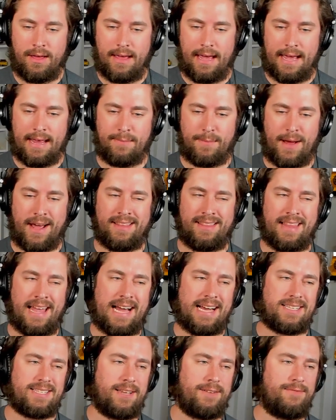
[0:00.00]
And my
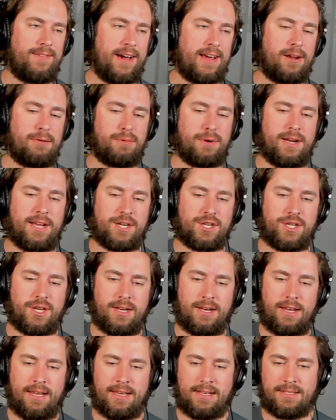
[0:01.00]
last and final
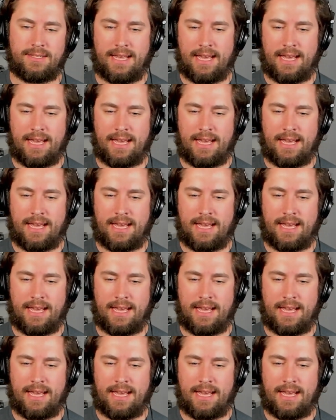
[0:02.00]
prediction is